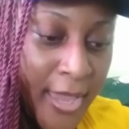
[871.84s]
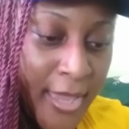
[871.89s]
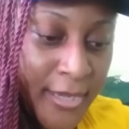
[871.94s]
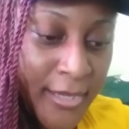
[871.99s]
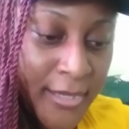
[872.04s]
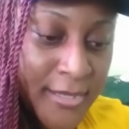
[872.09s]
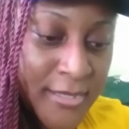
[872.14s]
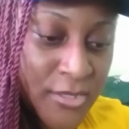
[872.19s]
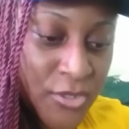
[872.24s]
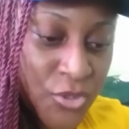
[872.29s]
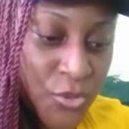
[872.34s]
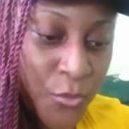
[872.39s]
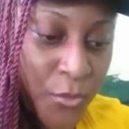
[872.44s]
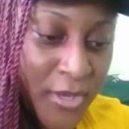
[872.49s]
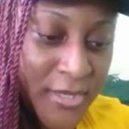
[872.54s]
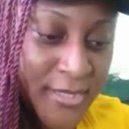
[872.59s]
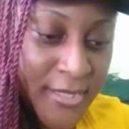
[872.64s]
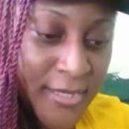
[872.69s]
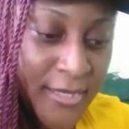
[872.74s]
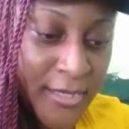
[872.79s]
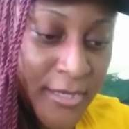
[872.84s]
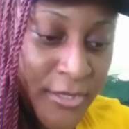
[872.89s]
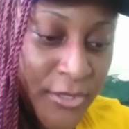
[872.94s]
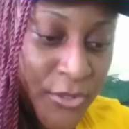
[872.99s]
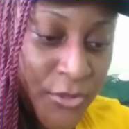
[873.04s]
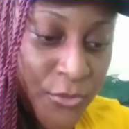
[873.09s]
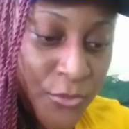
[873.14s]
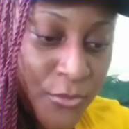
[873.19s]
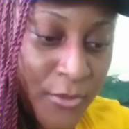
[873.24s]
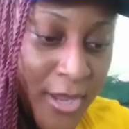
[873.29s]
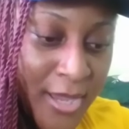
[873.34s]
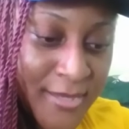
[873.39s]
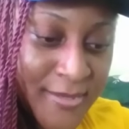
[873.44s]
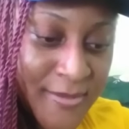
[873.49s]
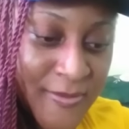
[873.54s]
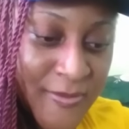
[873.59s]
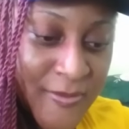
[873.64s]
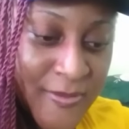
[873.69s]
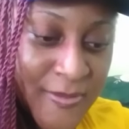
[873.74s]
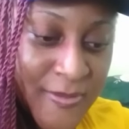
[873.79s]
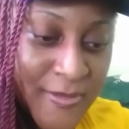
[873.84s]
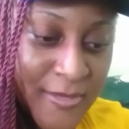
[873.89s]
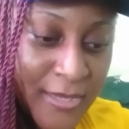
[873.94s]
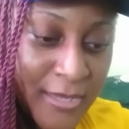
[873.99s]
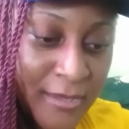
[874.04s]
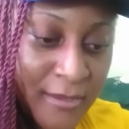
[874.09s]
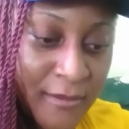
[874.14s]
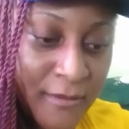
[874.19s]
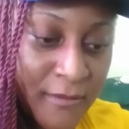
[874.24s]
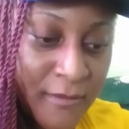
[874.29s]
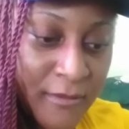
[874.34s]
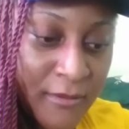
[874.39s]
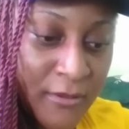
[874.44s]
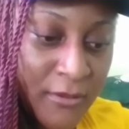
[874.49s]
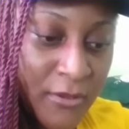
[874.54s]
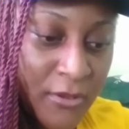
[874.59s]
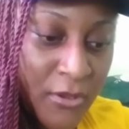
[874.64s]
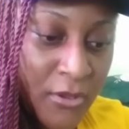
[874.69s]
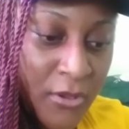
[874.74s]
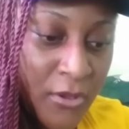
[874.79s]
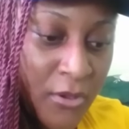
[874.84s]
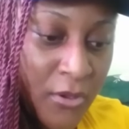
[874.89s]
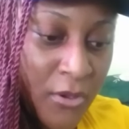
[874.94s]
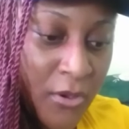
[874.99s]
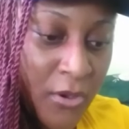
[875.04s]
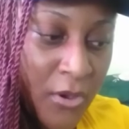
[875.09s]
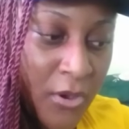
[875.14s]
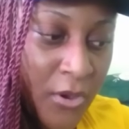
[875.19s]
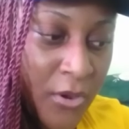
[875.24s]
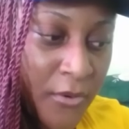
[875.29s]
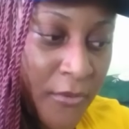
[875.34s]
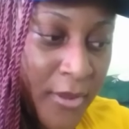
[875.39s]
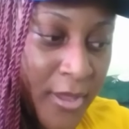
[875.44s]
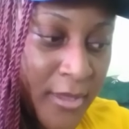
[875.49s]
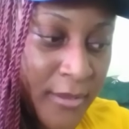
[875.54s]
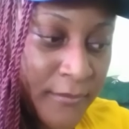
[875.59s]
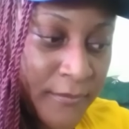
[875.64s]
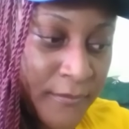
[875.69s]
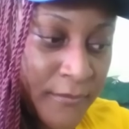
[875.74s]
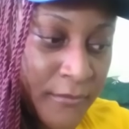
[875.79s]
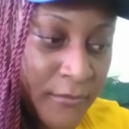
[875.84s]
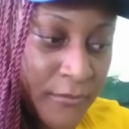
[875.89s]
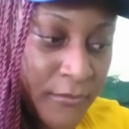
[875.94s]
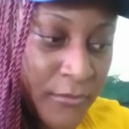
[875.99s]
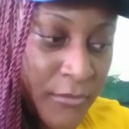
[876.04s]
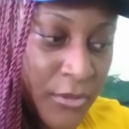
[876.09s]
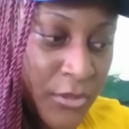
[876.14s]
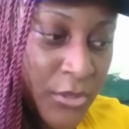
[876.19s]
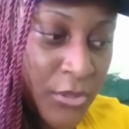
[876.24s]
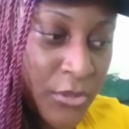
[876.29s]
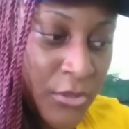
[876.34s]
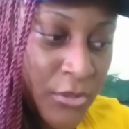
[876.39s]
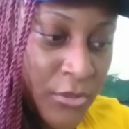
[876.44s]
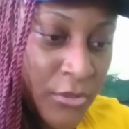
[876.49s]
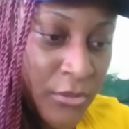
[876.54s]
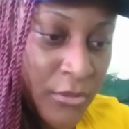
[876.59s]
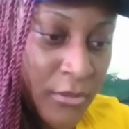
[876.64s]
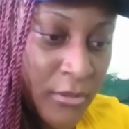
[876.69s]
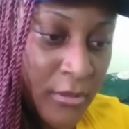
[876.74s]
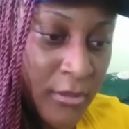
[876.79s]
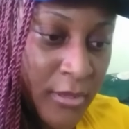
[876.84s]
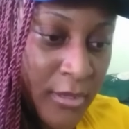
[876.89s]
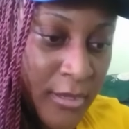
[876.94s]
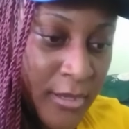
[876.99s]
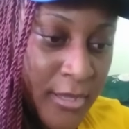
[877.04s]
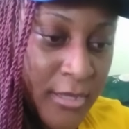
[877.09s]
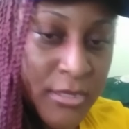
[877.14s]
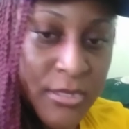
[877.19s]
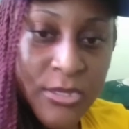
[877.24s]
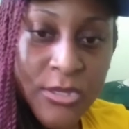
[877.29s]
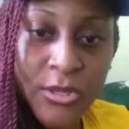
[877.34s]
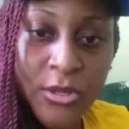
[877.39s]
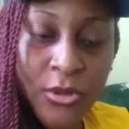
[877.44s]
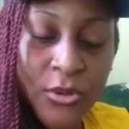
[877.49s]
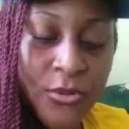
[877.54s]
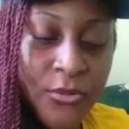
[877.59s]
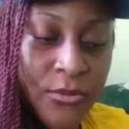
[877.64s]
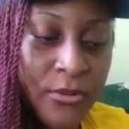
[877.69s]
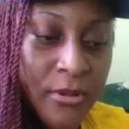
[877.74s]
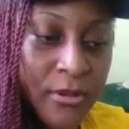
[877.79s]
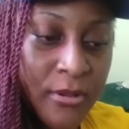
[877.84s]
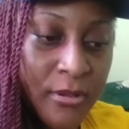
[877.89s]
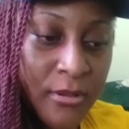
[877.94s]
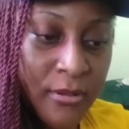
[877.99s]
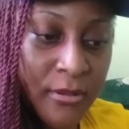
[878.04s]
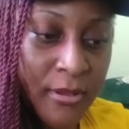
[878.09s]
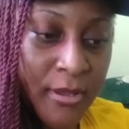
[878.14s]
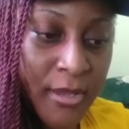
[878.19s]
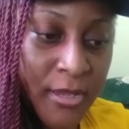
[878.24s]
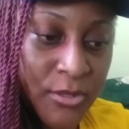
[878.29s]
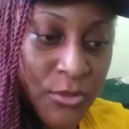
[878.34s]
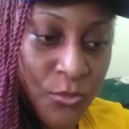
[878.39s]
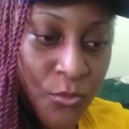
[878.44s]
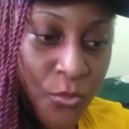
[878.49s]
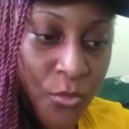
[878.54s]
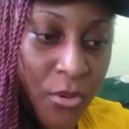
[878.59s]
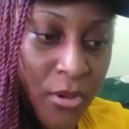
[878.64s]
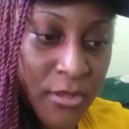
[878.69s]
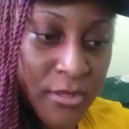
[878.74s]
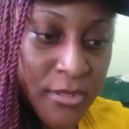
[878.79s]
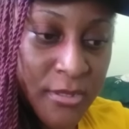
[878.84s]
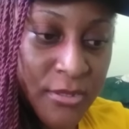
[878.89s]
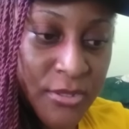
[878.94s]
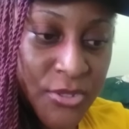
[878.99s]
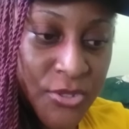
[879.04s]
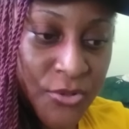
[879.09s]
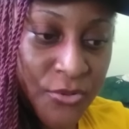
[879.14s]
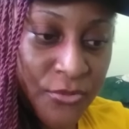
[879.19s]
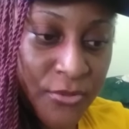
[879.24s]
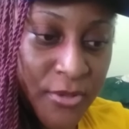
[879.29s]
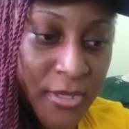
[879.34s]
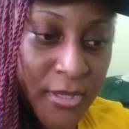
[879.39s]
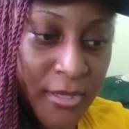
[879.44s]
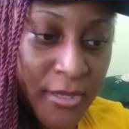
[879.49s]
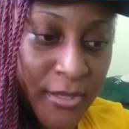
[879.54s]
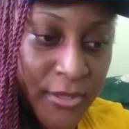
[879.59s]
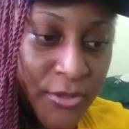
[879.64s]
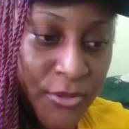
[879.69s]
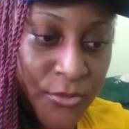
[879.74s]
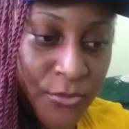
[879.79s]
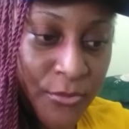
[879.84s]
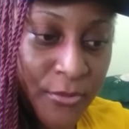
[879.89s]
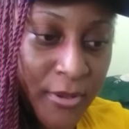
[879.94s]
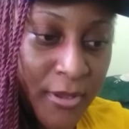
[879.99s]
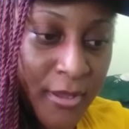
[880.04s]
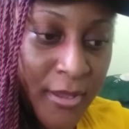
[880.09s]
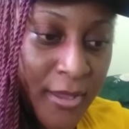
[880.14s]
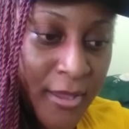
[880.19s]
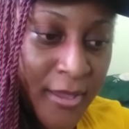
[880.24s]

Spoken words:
and listen to what Elihu has to say. All right, let's look at what Sir Elihu,